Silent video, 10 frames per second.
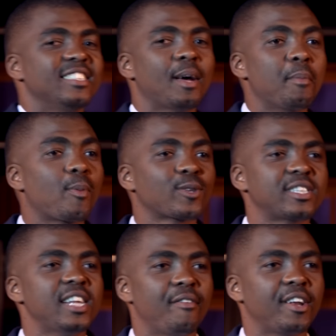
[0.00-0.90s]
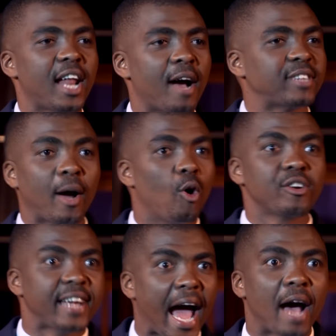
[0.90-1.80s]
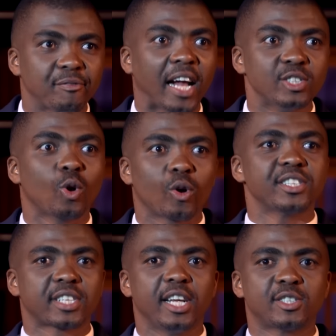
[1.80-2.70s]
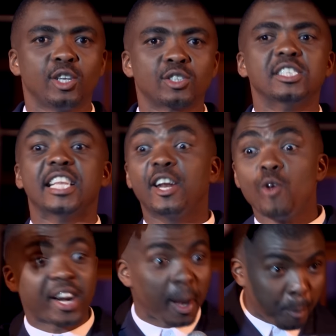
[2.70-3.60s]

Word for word: Some people still haven't laughed. I won't laugh. That joke is racist. Then you are a